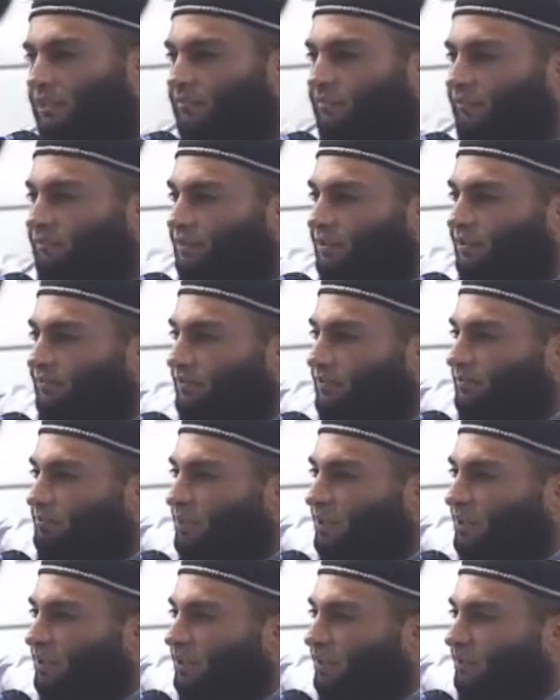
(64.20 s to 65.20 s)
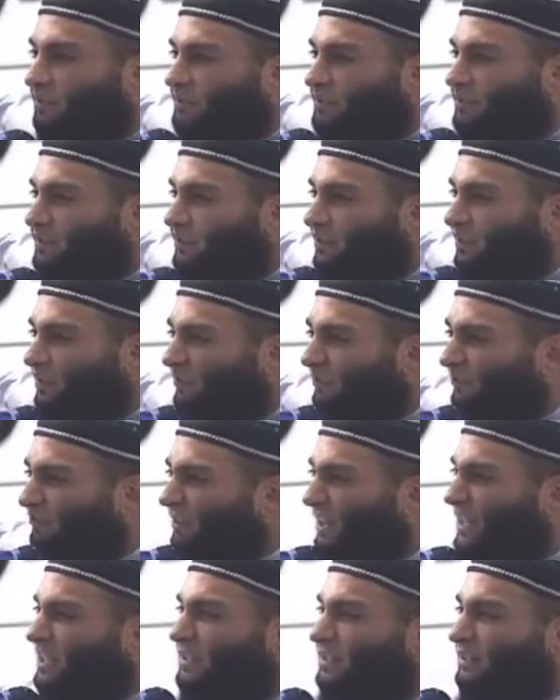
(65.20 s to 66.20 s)
everything becomes
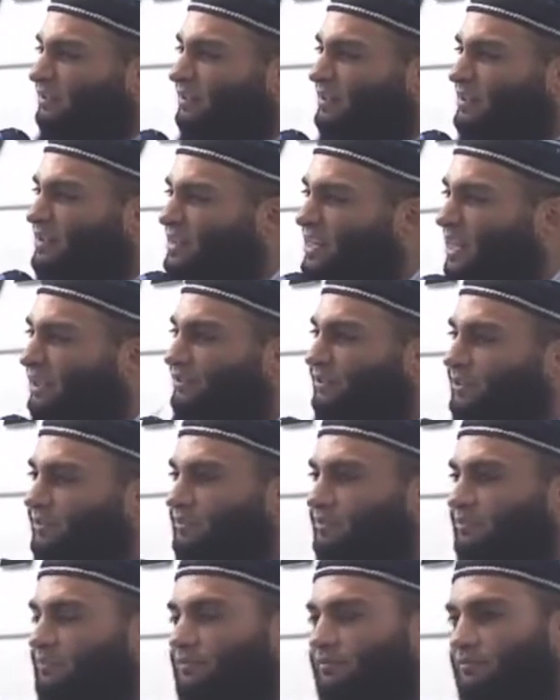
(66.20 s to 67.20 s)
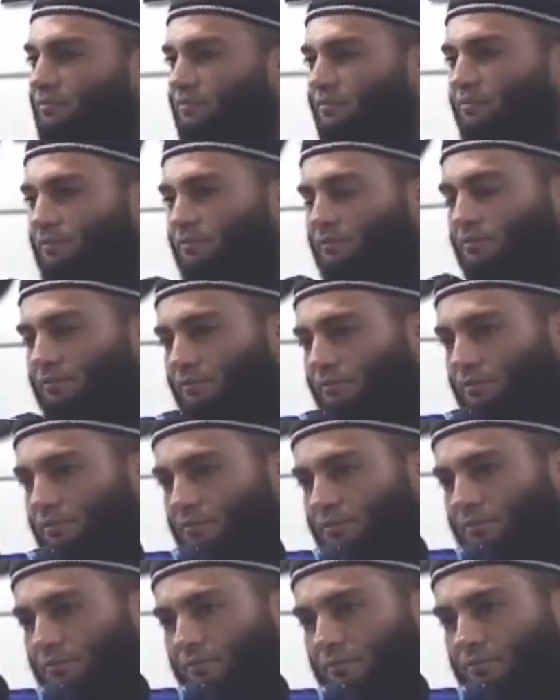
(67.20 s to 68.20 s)
vain, nothing.
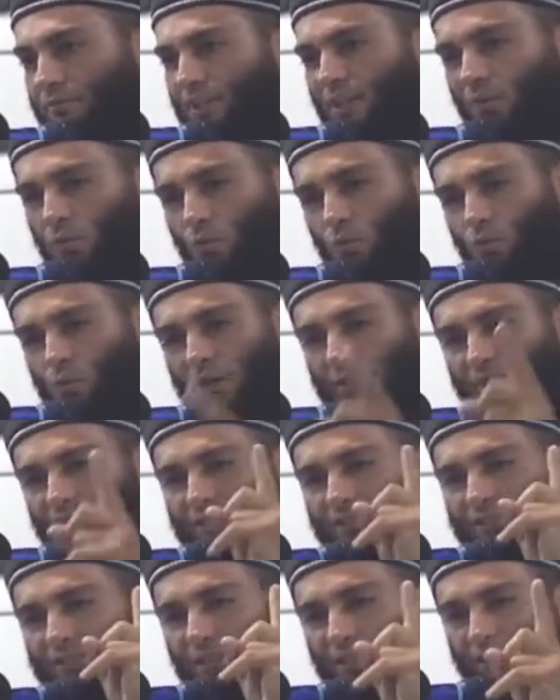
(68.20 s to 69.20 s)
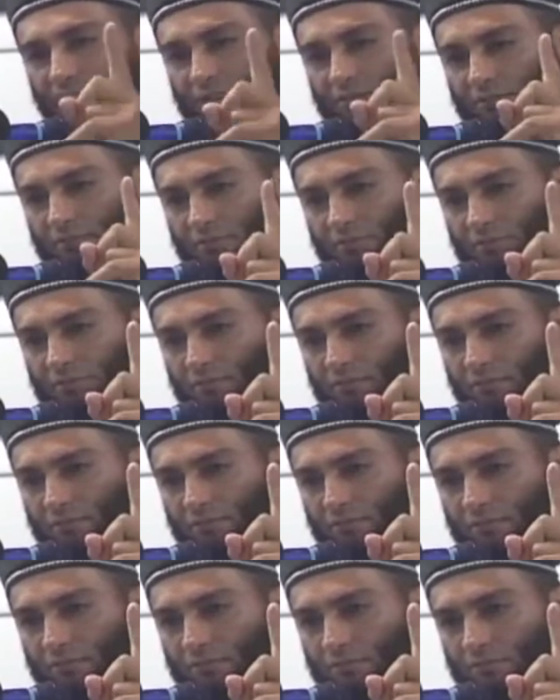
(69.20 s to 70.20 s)
That 1 second
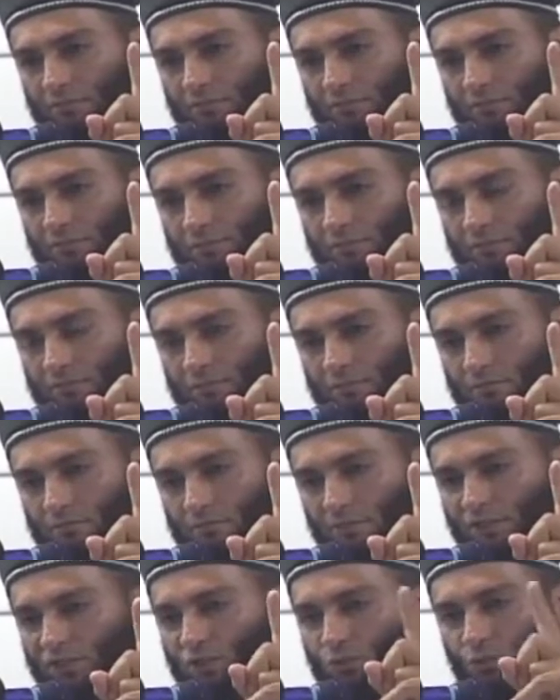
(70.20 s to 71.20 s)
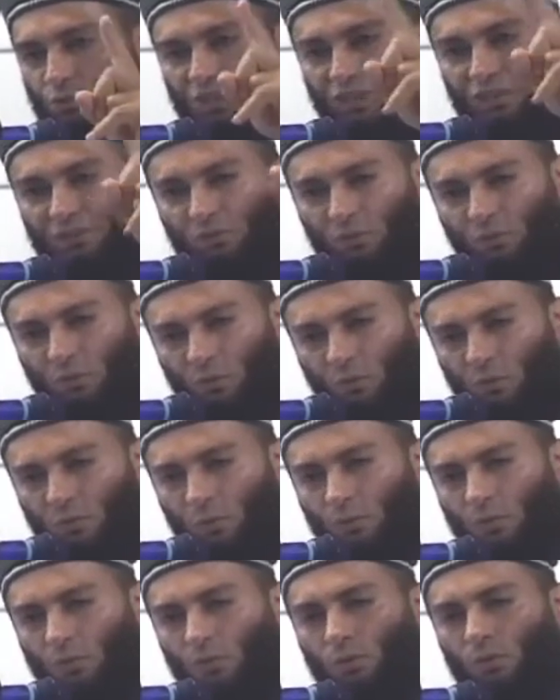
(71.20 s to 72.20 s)
destroyed
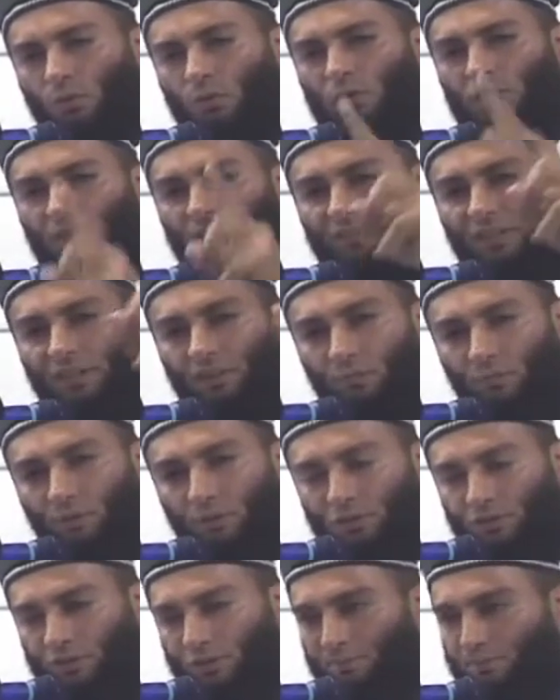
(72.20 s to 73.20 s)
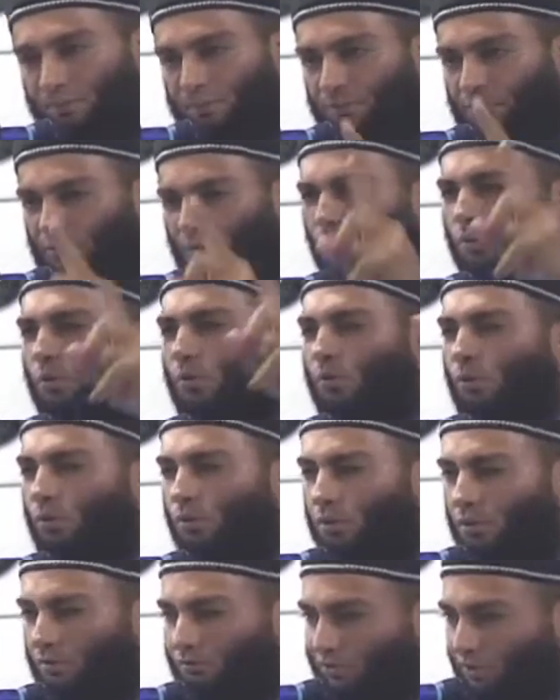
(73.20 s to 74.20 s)
all of that worship.
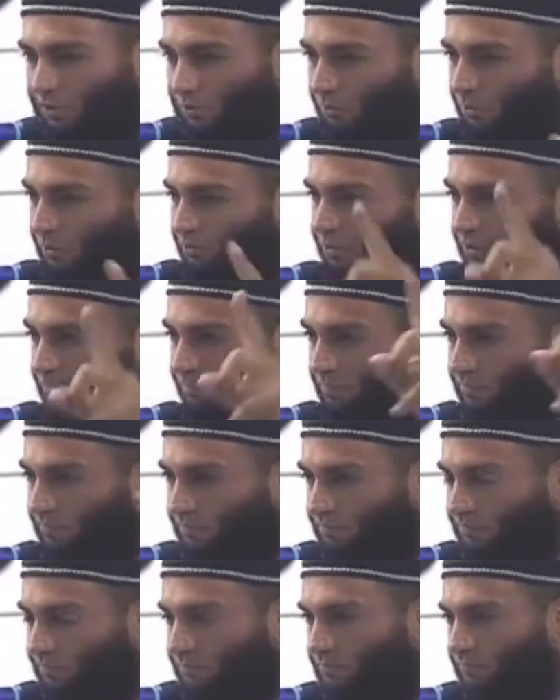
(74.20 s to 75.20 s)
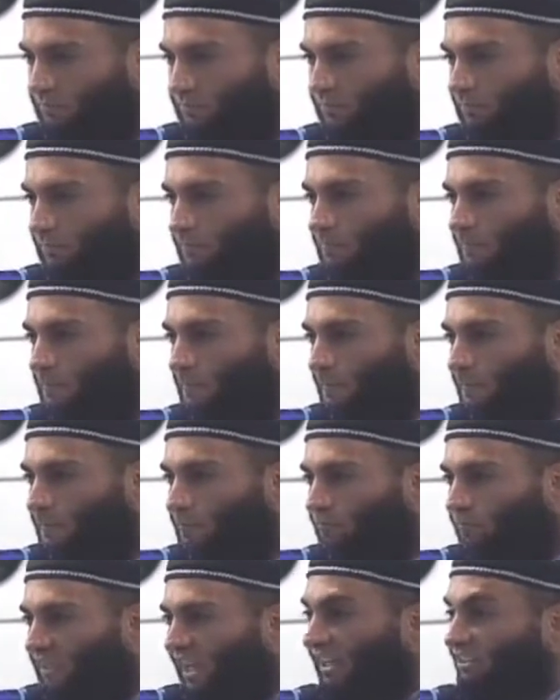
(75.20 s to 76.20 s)
All of that worship.
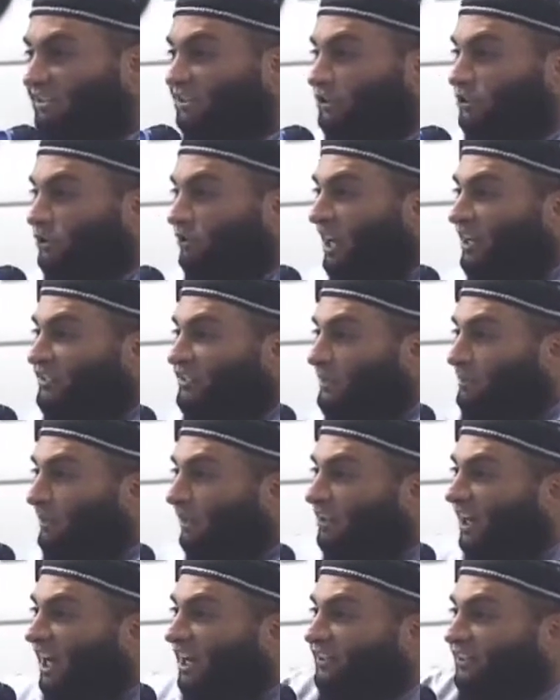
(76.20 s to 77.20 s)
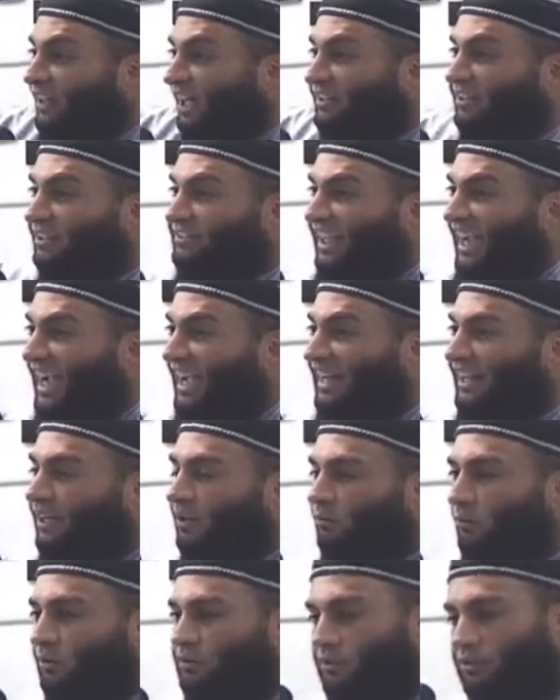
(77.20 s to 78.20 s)
As soon as he belied in Allah
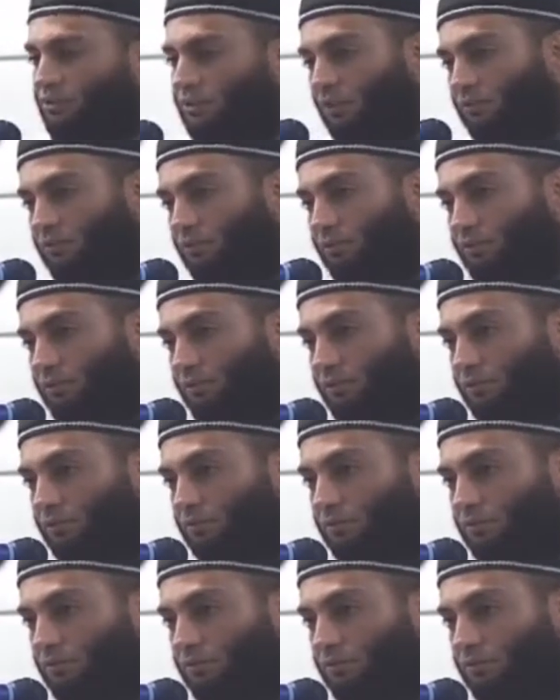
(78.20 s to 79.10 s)
Ta'ala, what did the shaitan do?